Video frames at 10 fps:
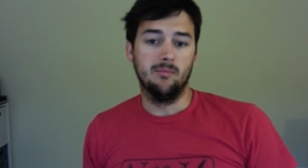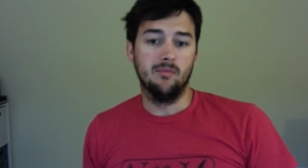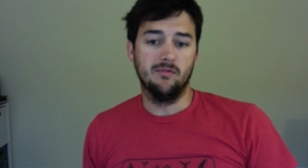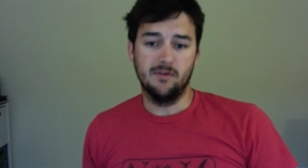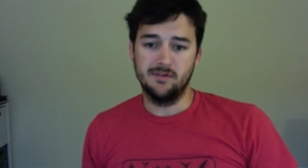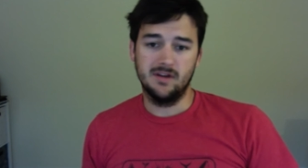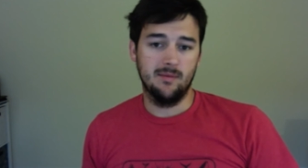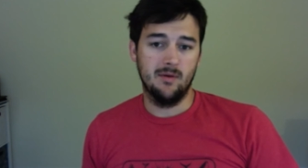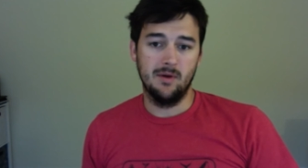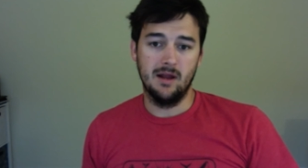The first time
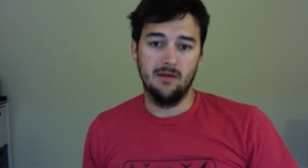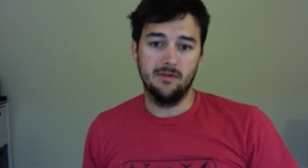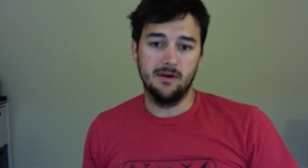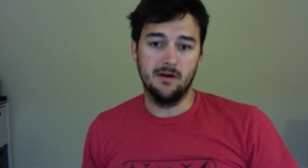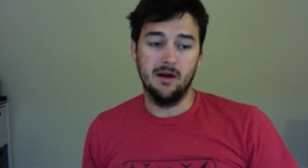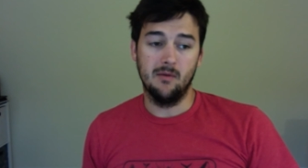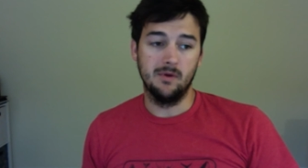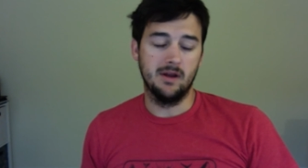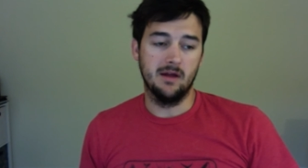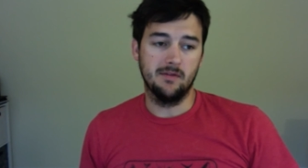I went out
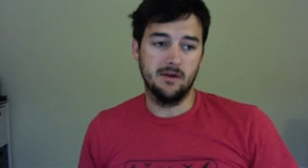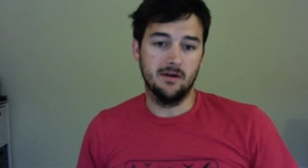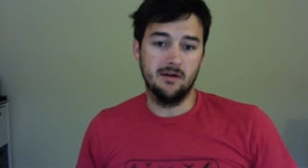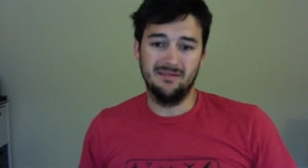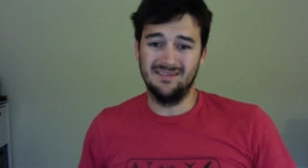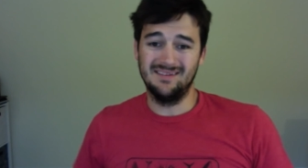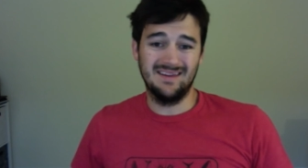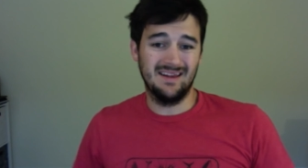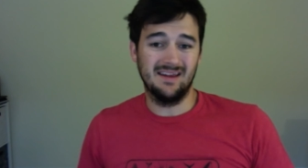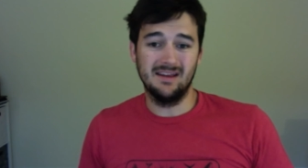there, I didn't
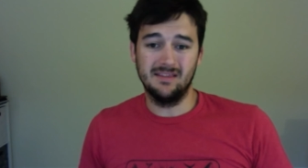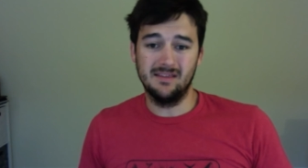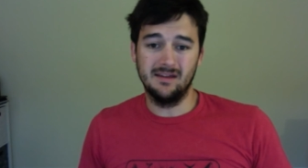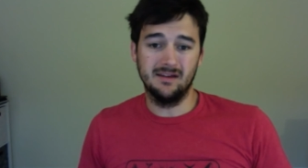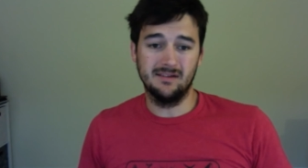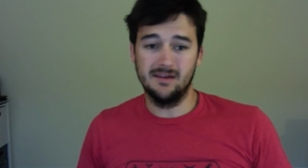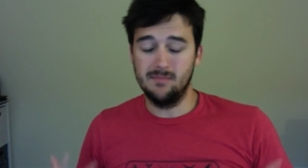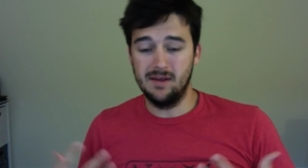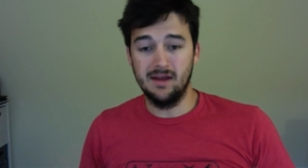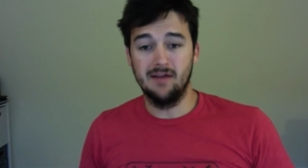take anything except
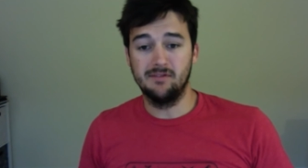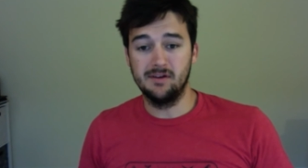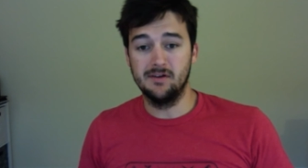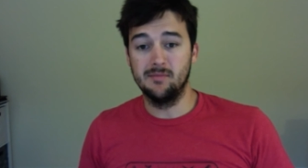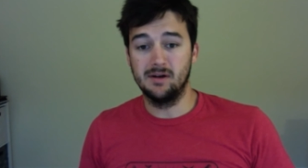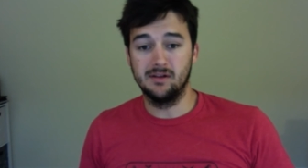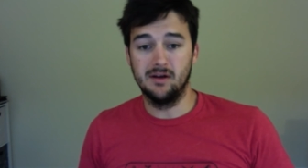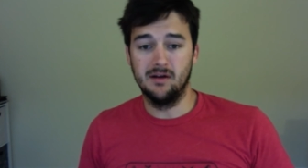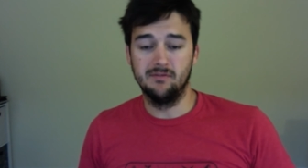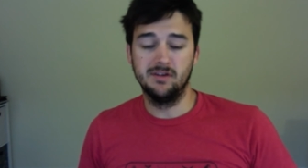my dive gear, my
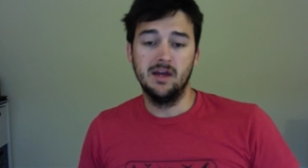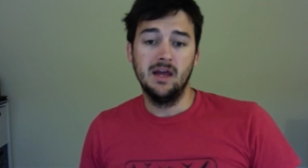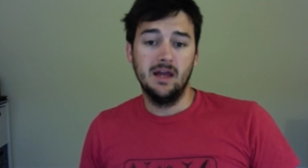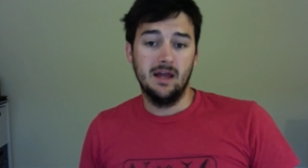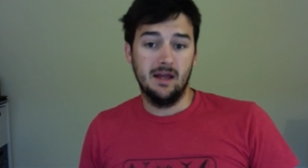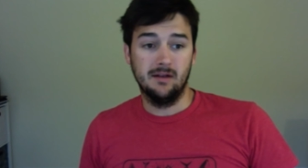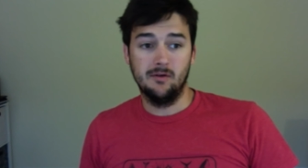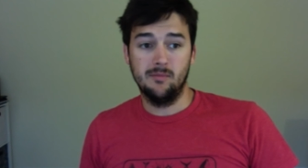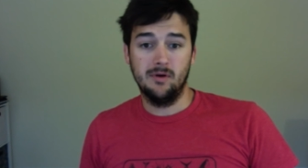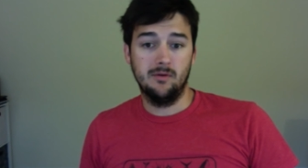gloves, and lo
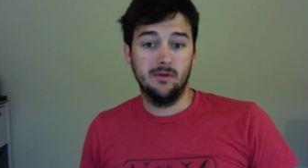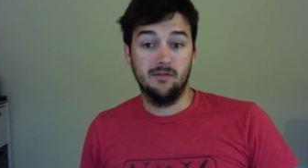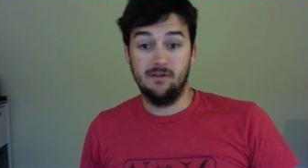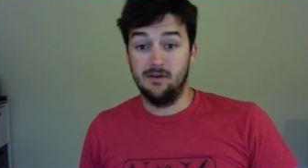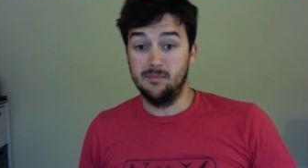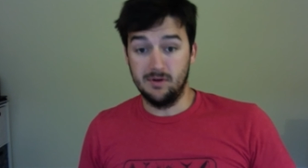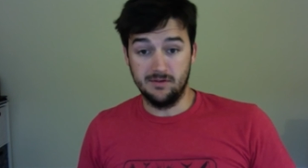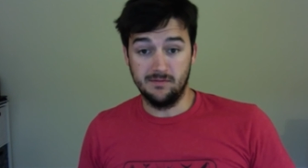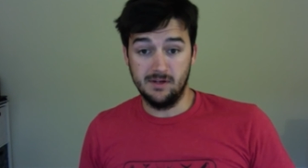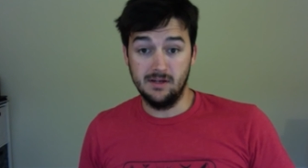and behold, I found a bunch
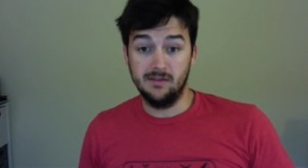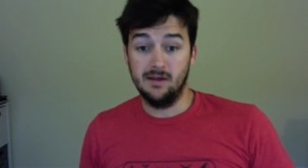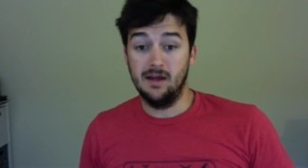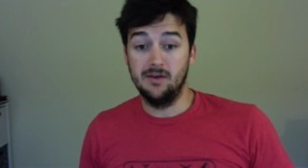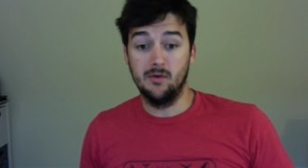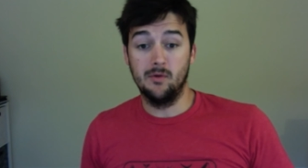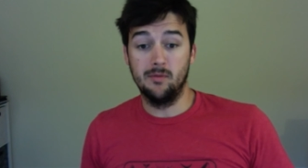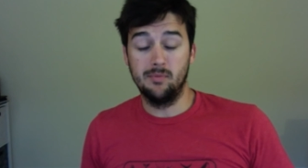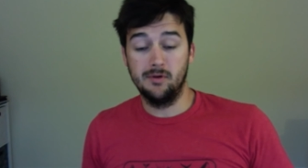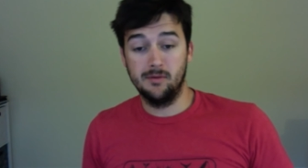of teeth. I had nowhere to
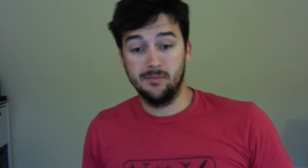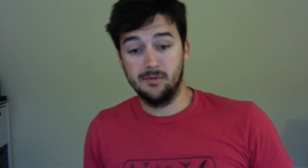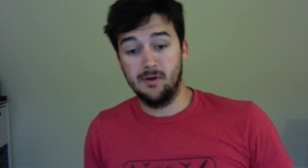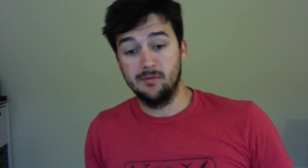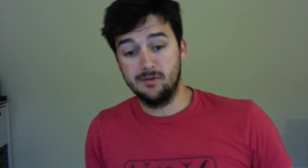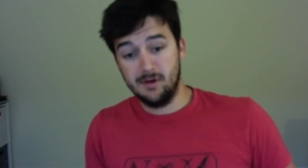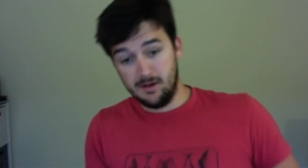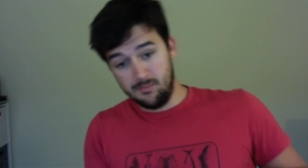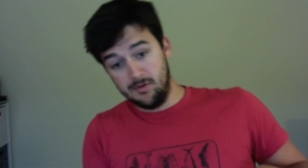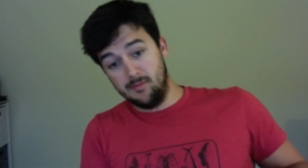put them, so I was trying to
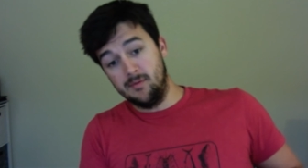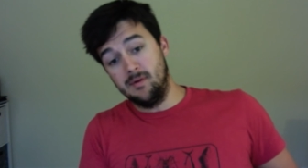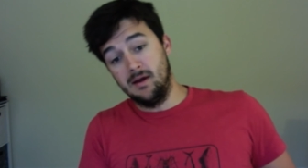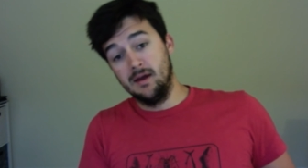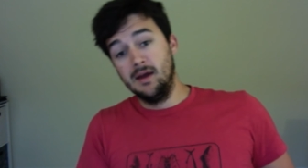put them in